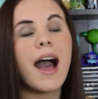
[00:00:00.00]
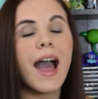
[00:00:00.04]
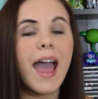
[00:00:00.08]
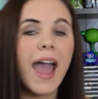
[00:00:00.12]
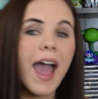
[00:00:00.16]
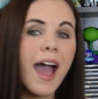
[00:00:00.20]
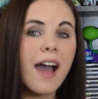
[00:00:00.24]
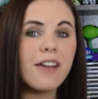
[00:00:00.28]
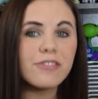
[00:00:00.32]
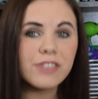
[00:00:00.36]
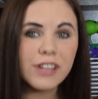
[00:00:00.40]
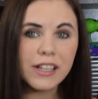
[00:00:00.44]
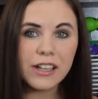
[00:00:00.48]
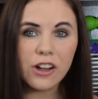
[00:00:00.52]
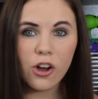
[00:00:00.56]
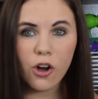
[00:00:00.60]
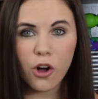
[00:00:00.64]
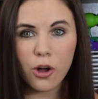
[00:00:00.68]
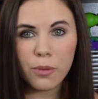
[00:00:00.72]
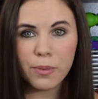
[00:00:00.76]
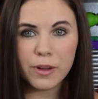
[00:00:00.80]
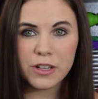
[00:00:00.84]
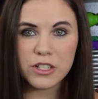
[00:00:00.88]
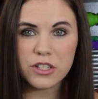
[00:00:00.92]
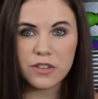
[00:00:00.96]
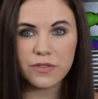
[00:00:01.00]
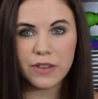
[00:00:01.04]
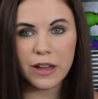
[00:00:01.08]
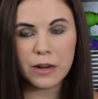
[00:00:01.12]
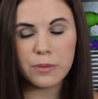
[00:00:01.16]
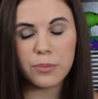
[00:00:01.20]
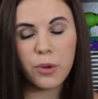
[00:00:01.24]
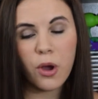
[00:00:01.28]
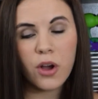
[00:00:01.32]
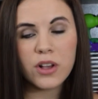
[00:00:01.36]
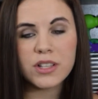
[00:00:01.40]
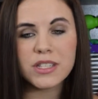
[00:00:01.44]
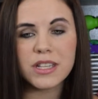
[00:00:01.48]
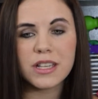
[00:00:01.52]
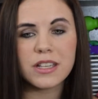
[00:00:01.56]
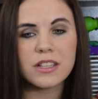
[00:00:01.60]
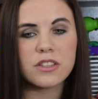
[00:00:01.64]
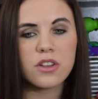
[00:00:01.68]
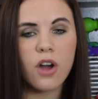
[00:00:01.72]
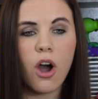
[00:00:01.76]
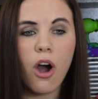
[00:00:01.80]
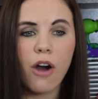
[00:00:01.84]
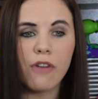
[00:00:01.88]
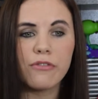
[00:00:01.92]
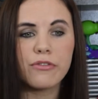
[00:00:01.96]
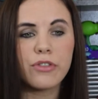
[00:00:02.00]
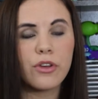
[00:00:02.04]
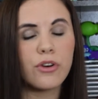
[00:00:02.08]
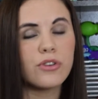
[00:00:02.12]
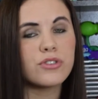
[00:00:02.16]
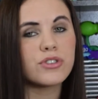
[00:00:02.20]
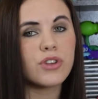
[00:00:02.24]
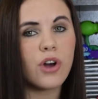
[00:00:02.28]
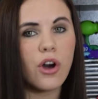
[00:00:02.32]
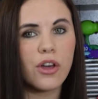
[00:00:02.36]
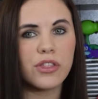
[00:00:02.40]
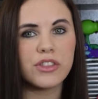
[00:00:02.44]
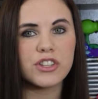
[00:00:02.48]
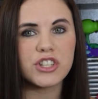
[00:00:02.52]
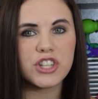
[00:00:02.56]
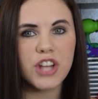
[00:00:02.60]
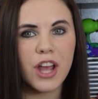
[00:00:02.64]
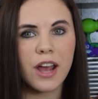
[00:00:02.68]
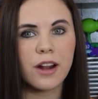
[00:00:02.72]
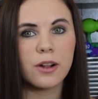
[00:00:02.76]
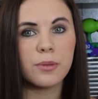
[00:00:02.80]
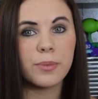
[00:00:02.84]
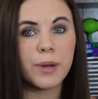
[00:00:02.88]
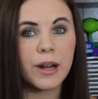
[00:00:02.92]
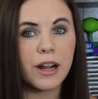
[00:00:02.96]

I have done a whole bunch of unboxings of those on the channel,